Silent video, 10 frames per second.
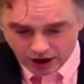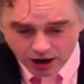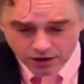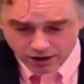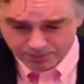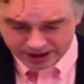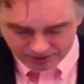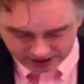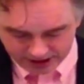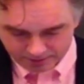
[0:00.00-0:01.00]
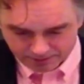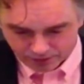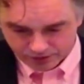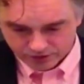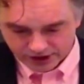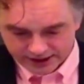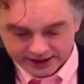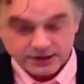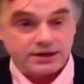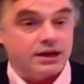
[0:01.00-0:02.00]
hard on people to come up with those
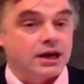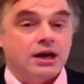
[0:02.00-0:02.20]
ideas, and